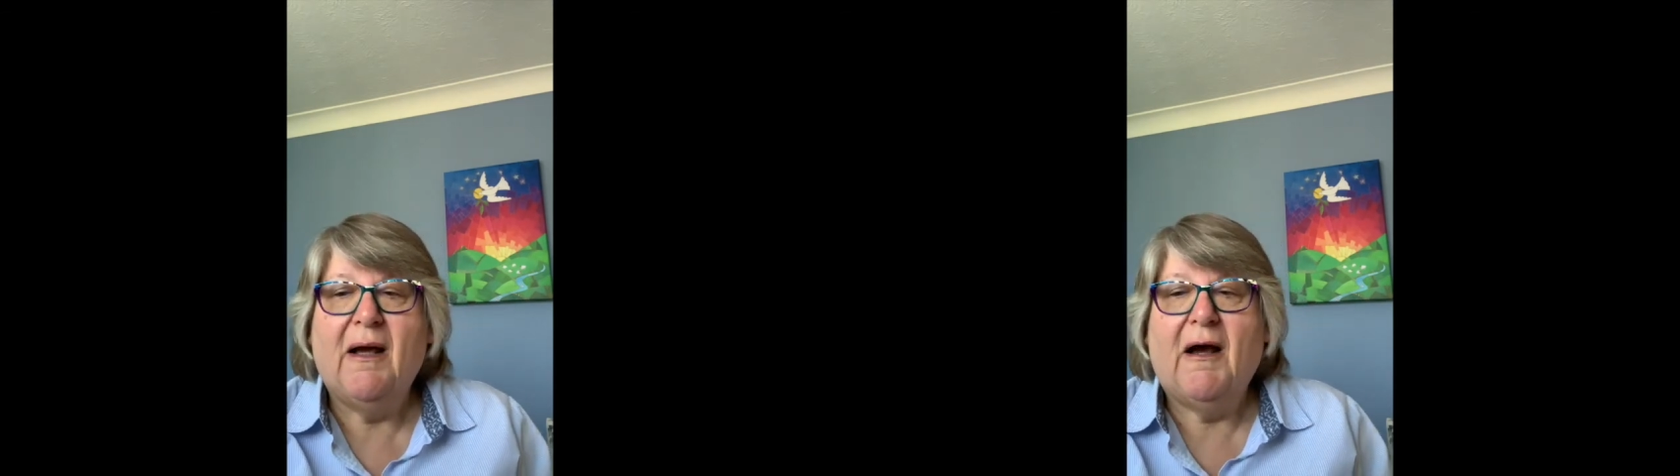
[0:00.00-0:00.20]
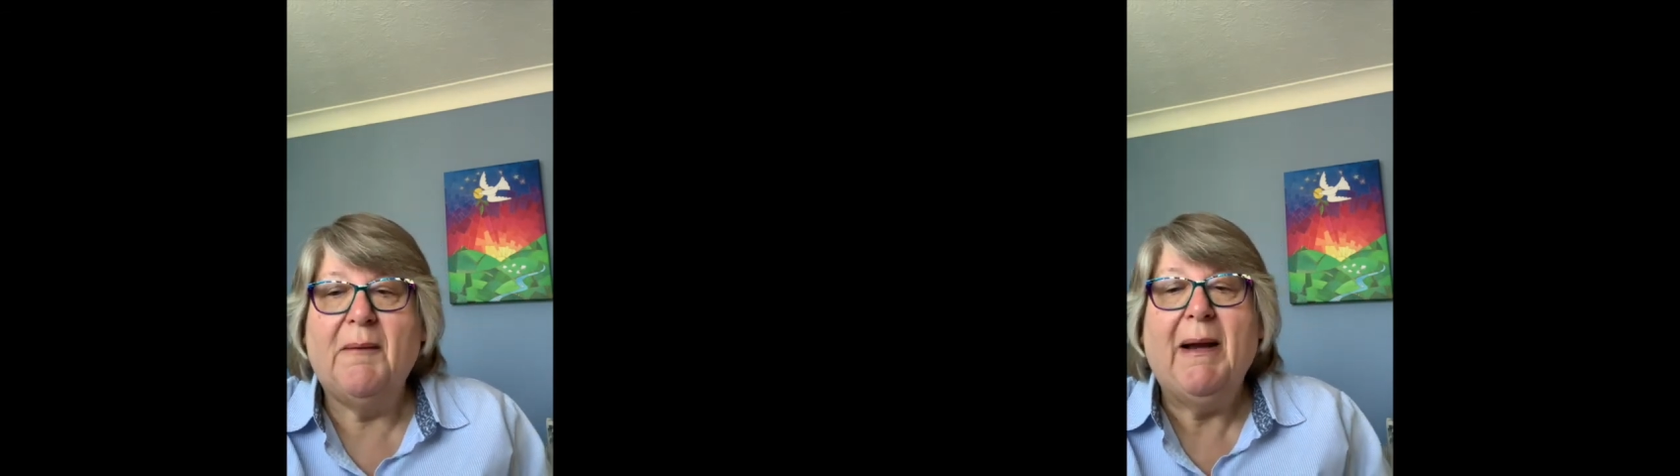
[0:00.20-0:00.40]

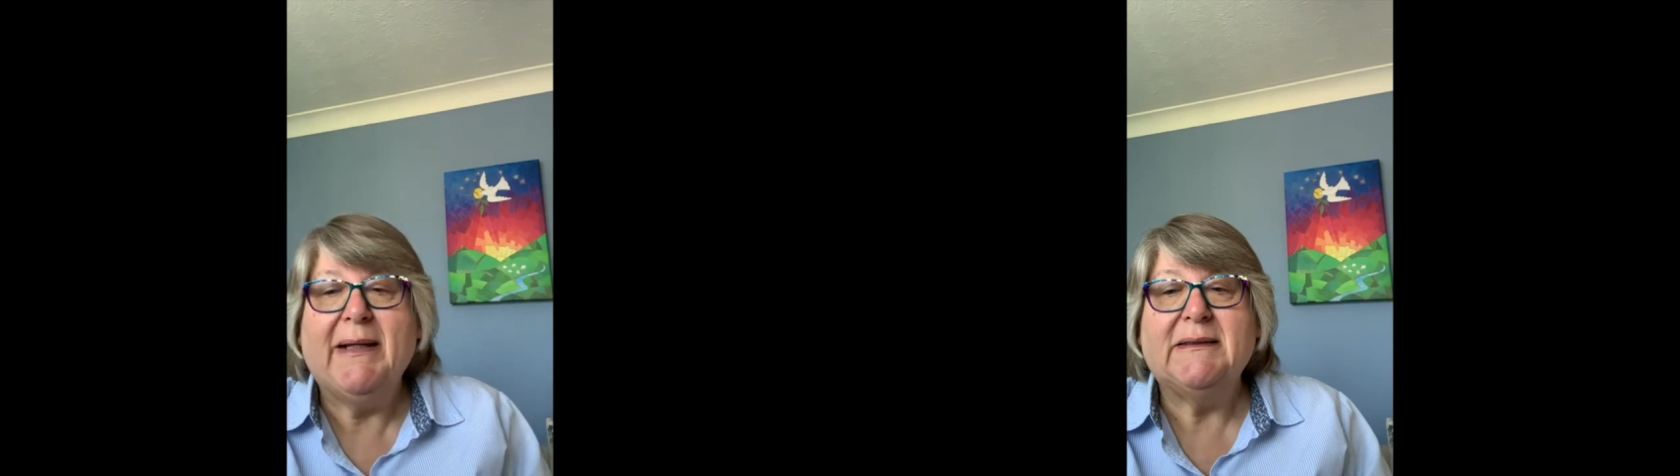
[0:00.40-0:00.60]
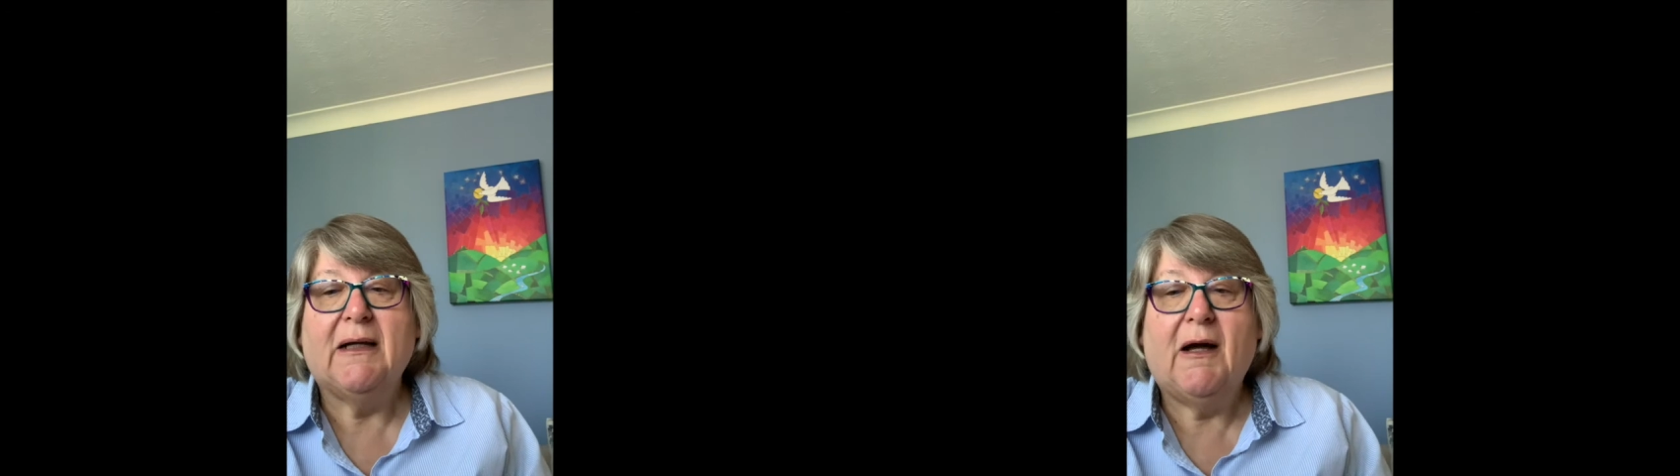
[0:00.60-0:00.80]
I'm
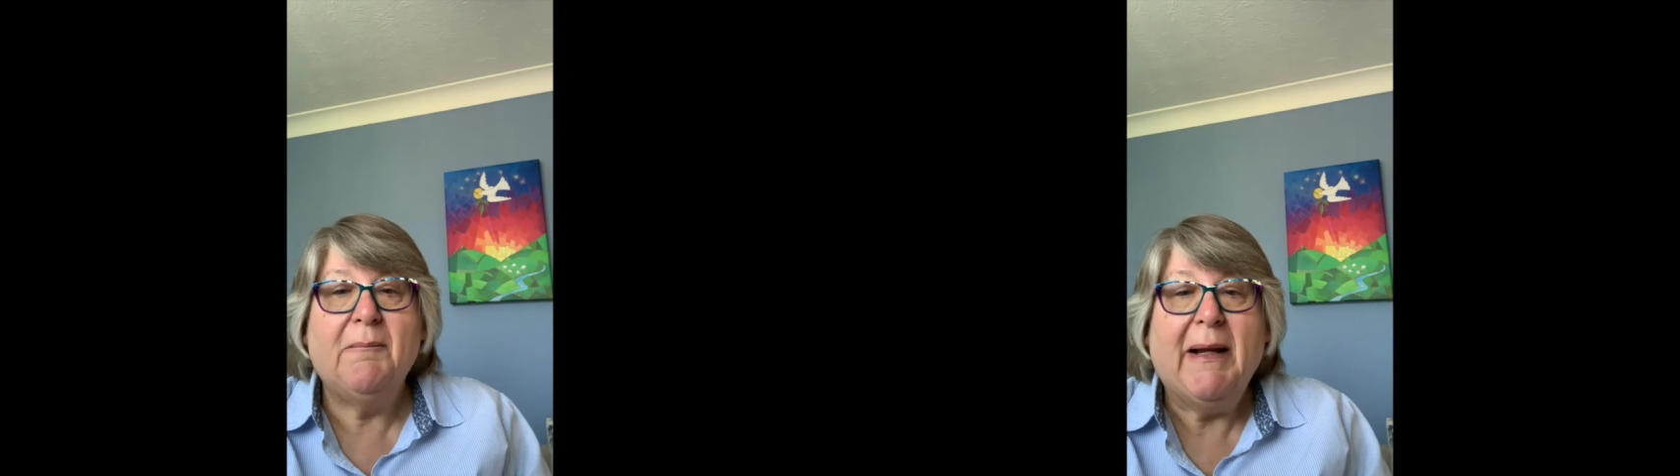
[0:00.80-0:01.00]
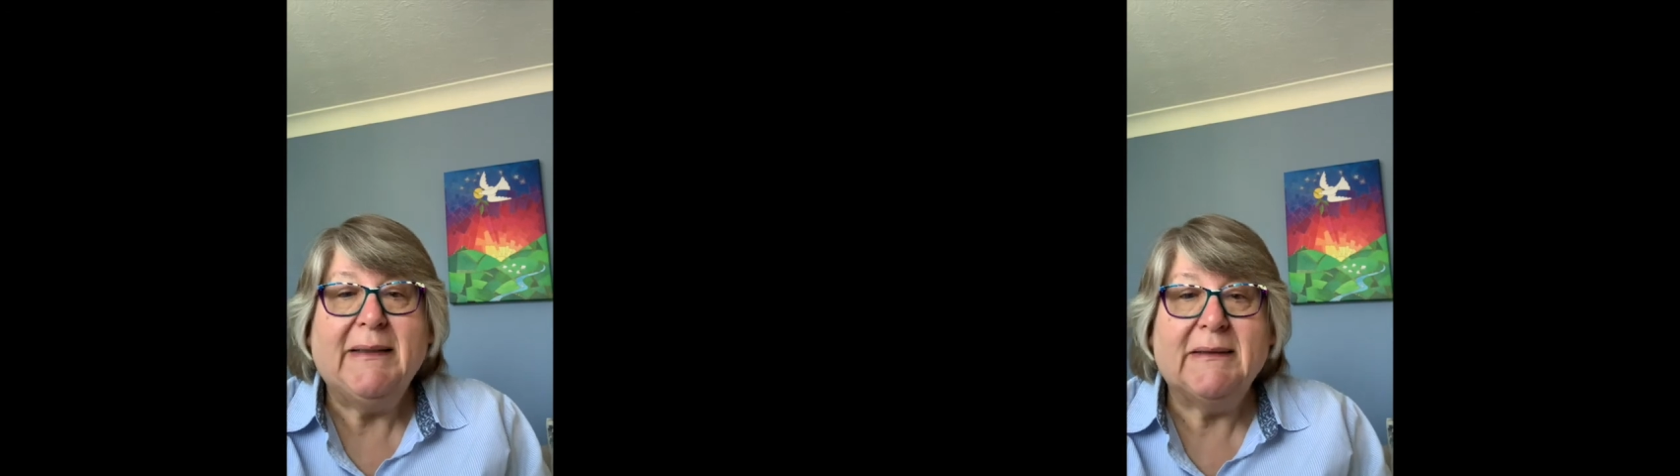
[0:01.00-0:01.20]

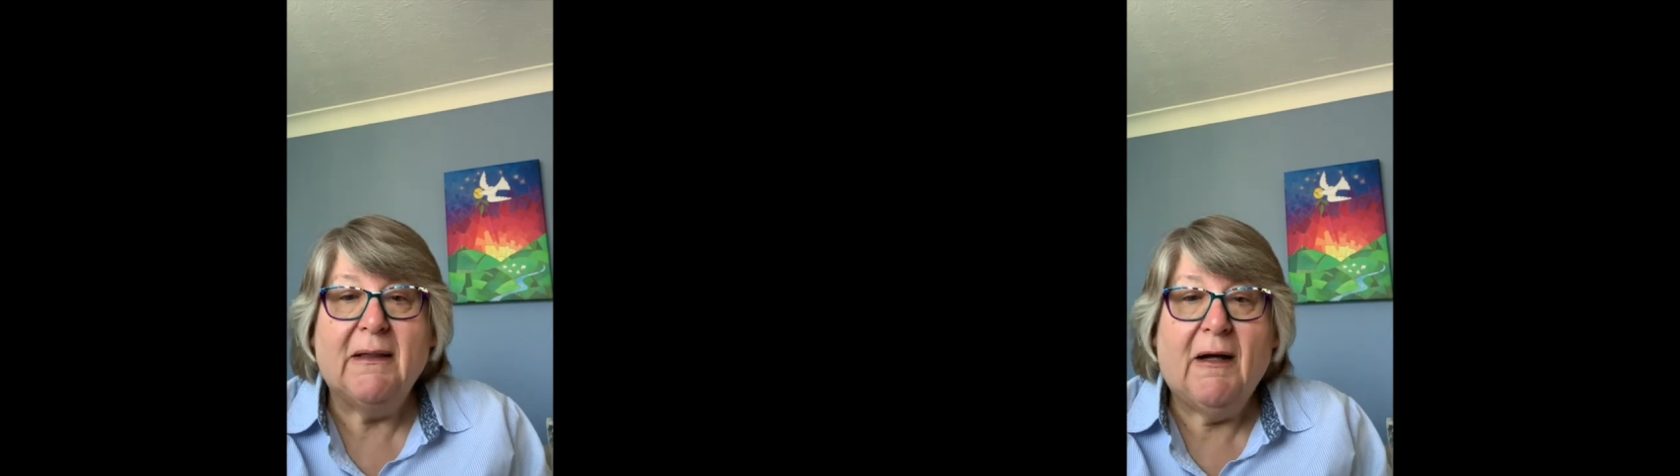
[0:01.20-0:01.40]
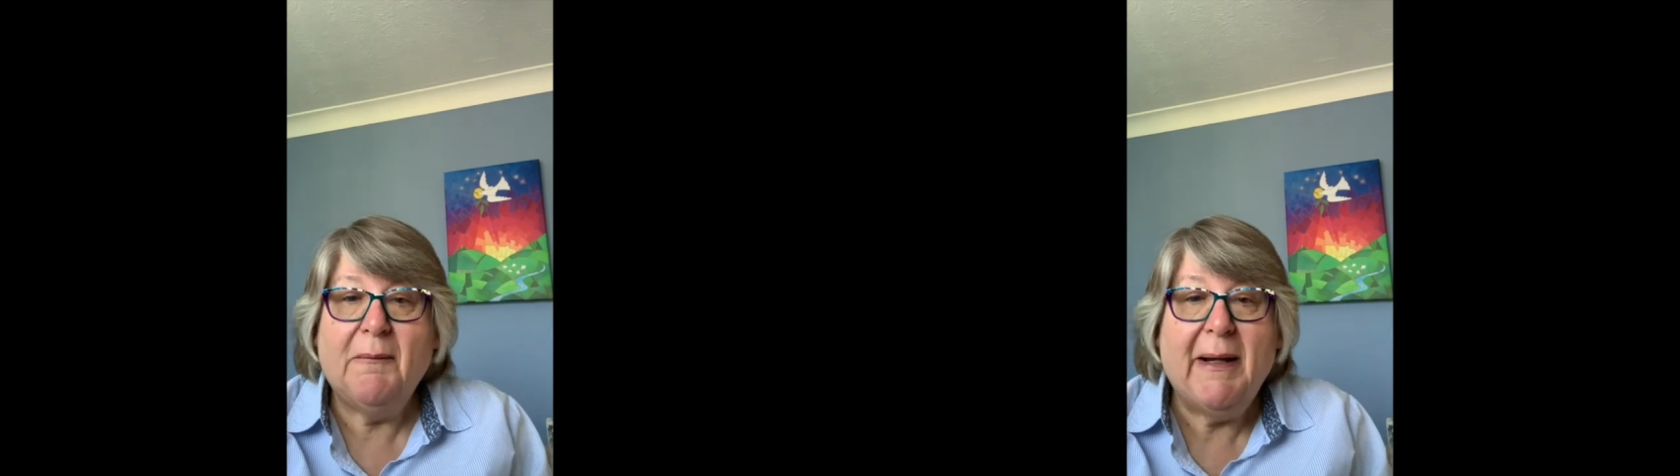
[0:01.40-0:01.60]

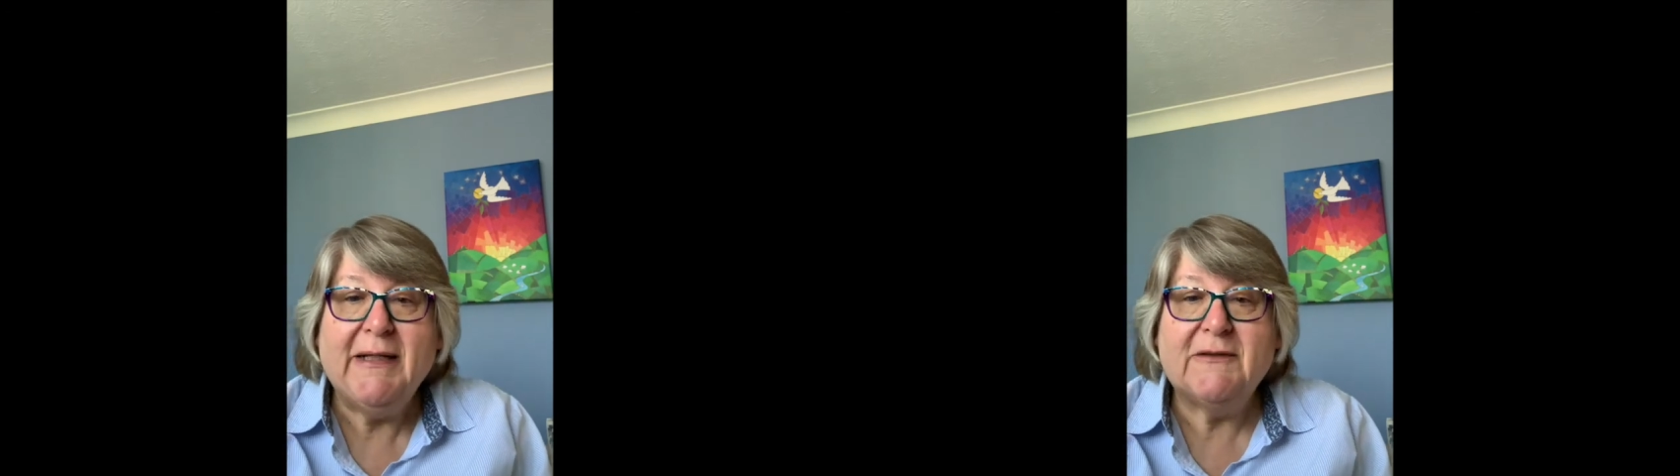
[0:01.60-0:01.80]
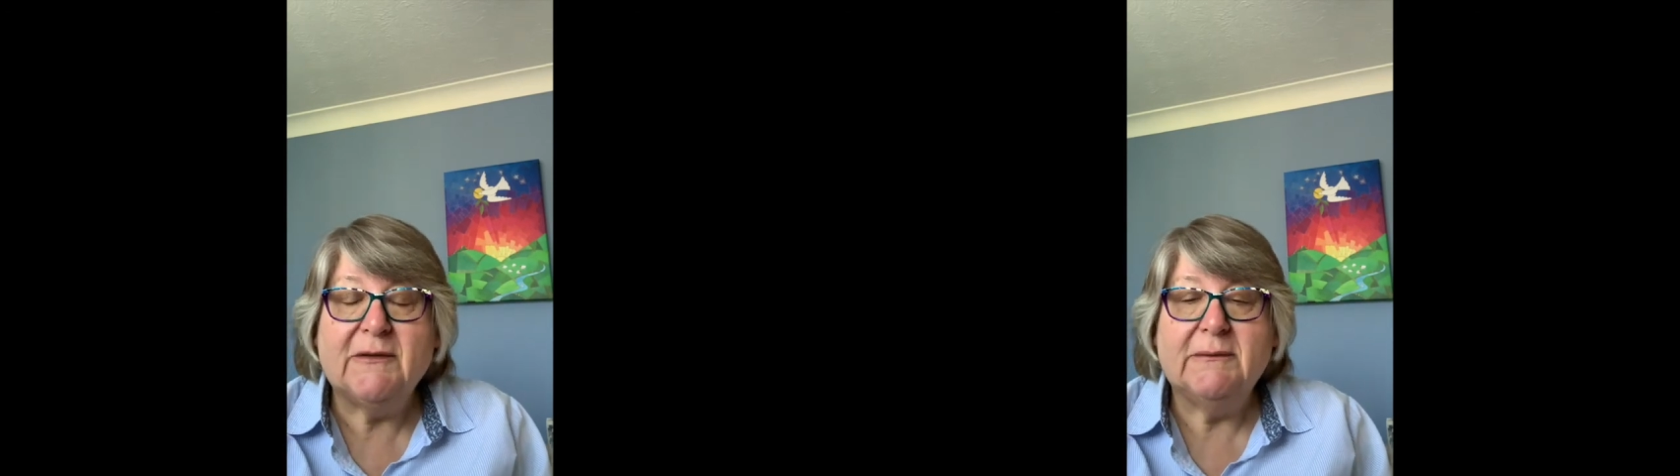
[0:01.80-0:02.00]

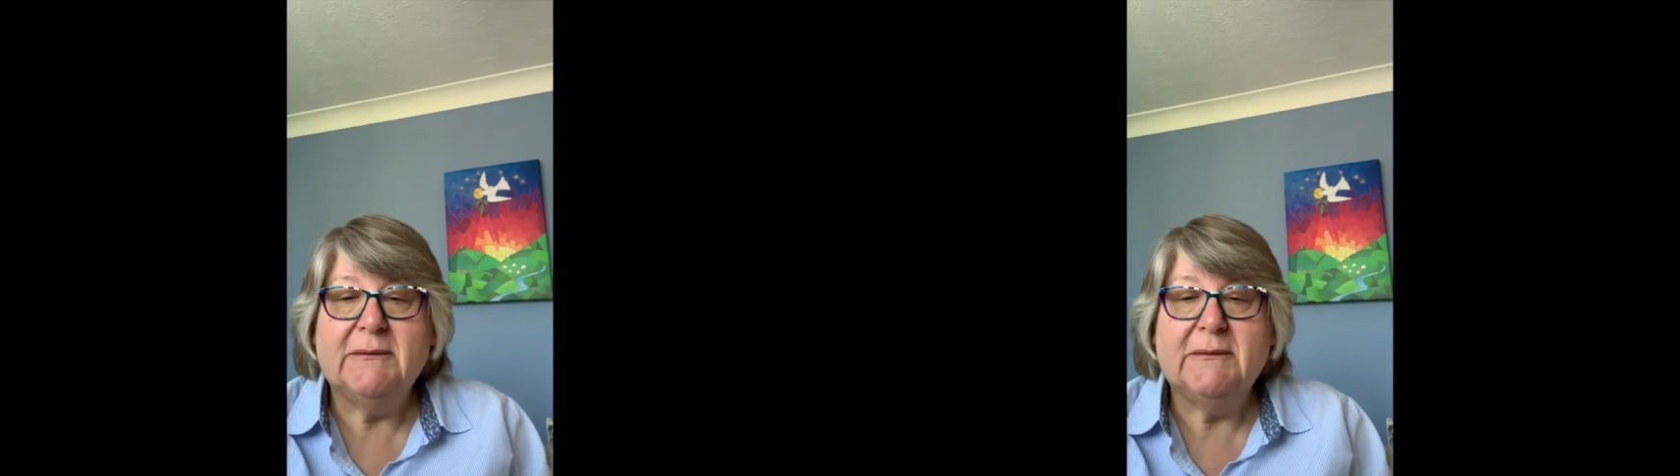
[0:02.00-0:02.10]
late.